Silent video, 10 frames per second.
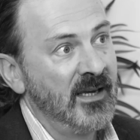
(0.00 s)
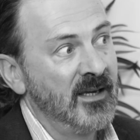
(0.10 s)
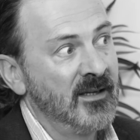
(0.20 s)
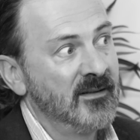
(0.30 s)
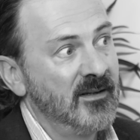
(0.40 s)

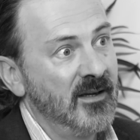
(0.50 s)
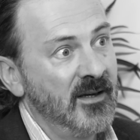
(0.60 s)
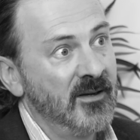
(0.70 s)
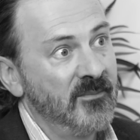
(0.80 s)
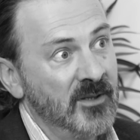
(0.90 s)
and
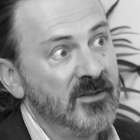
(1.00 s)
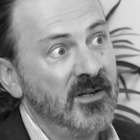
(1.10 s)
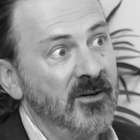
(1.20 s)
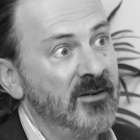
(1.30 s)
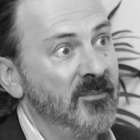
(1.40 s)
uh,
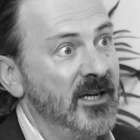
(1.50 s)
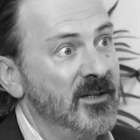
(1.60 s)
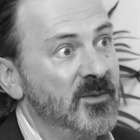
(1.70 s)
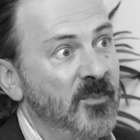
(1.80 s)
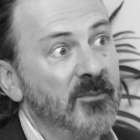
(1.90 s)
military
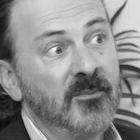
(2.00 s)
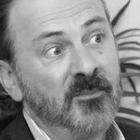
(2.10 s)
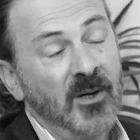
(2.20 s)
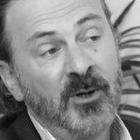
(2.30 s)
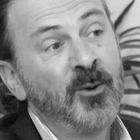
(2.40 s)
domains, but
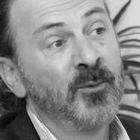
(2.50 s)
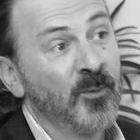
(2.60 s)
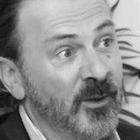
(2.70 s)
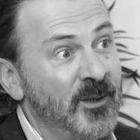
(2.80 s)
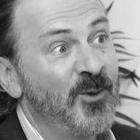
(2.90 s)
but we
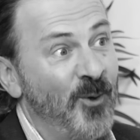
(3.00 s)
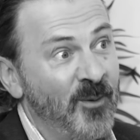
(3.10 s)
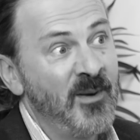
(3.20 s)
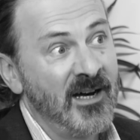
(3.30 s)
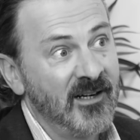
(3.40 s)
couldn't really
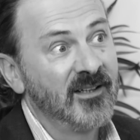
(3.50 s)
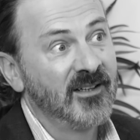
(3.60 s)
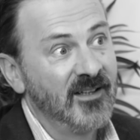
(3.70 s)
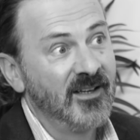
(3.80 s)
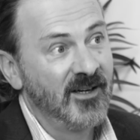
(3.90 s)
talk about it
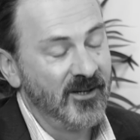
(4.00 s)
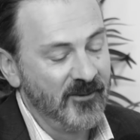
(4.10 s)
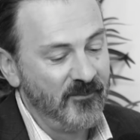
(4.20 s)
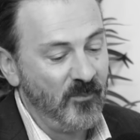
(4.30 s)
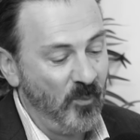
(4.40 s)

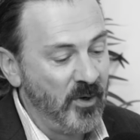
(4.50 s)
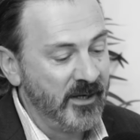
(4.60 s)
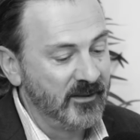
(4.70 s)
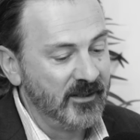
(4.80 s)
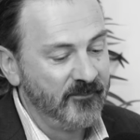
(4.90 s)
um,
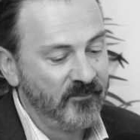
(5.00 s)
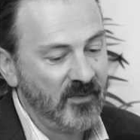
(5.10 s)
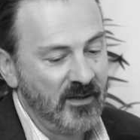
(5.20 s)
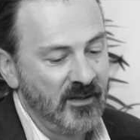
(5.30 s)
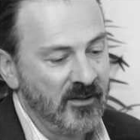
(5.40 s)
widely.
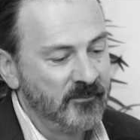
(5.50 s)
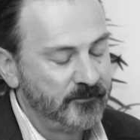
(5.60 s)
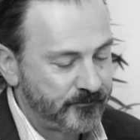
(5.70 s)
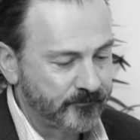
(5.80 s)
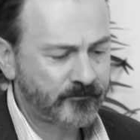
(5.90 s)

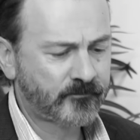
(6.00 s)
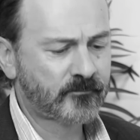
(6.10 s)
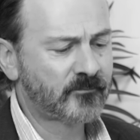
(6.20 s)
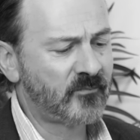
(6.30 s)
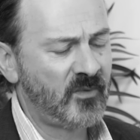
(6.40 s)
Um,
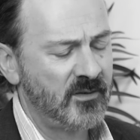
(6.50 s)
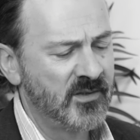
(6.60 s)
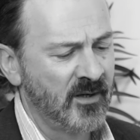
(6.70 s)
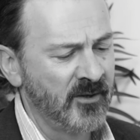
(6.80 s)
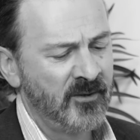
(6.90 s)

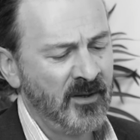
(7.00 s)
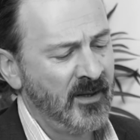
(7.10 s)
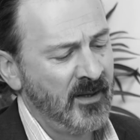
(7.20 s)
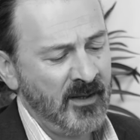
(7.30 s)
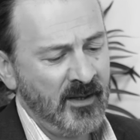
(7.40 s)
so
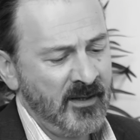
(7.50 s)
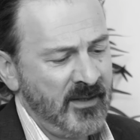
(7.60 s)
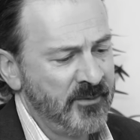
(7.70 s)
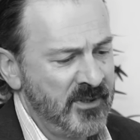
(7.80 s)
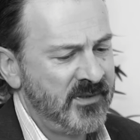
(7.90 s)

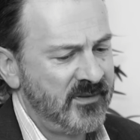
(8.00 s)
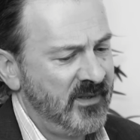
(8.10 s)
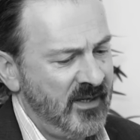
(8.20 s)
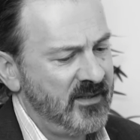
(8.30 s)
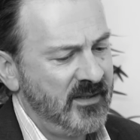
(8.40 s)
that was
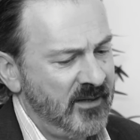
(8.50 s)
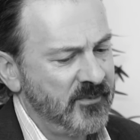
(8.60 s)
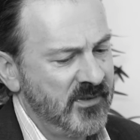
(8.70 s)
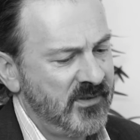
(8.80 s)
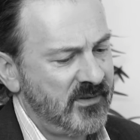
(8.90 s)
that that
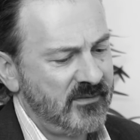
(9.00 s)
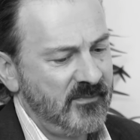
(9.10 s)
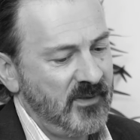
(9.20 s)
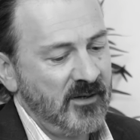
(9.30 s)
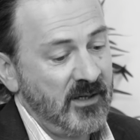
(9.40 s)
was
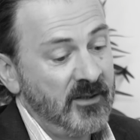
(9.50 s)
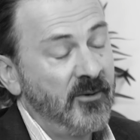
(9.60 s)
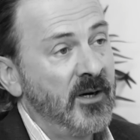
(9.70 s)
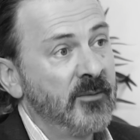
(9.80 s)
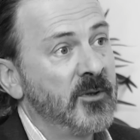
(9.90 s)
you know an
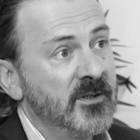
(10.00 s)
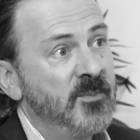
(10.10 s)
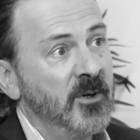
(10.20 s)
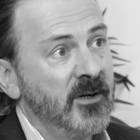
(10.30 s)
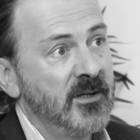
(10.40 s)
incredible
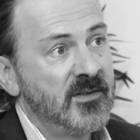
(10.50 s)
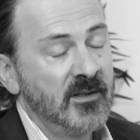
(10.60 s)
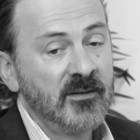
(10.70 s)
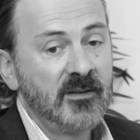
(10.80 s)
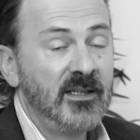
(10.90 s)
experience,
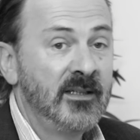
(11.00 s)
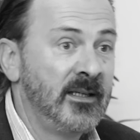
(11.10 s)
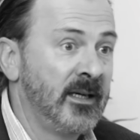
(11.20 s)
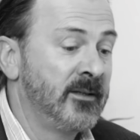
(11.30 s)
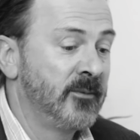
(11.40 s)
and in
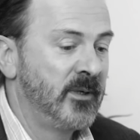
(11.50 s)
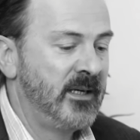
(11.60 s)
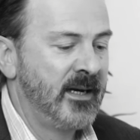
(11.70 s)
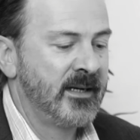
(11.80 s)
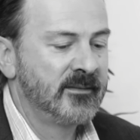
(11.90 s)
the end
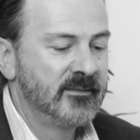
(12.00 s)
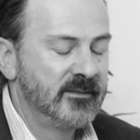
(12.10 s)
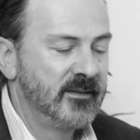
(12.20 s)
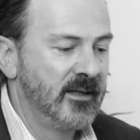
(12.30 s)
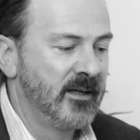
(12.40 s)
we had
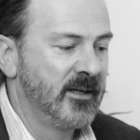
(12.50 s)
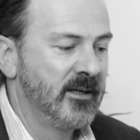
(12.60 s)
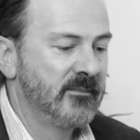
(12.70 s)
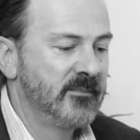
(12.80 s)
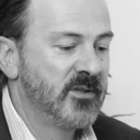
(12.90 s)

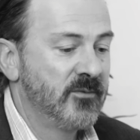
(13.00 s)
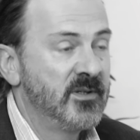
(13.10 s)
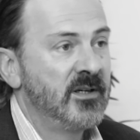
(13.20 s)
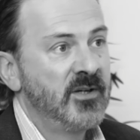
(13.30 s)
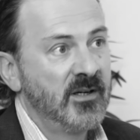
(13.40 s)
uh,
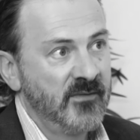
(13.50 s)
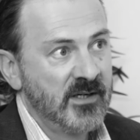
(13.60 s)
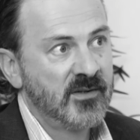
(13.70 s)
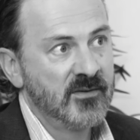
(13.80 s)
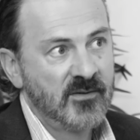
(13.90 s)
strategic
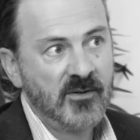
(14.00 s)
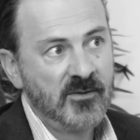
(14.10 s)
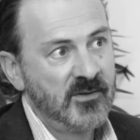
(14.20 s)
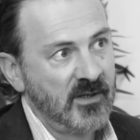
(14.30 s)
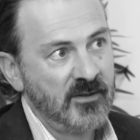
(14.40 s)
investors
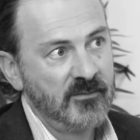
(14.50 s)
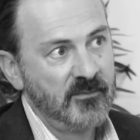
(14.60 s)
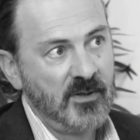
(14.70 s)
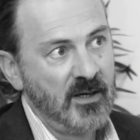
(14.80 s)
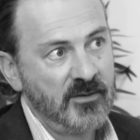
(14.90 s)
too. So
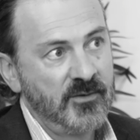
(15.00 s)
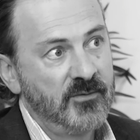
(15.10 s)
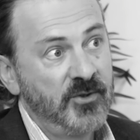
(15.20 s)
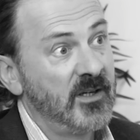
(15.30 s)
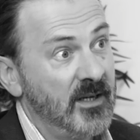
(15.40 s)
uh,
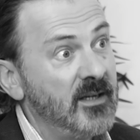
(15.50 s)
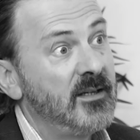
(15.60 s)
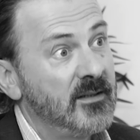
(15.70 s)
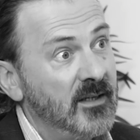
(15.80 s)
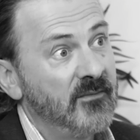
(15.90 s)

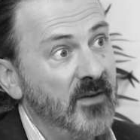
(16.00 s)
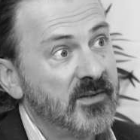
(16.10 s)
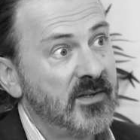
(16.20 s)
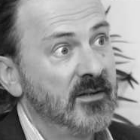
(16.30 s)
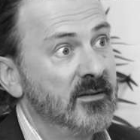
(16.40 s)
GE
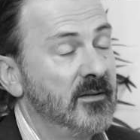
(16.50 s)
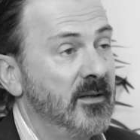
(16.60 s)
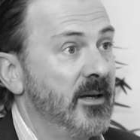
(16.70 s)
invested,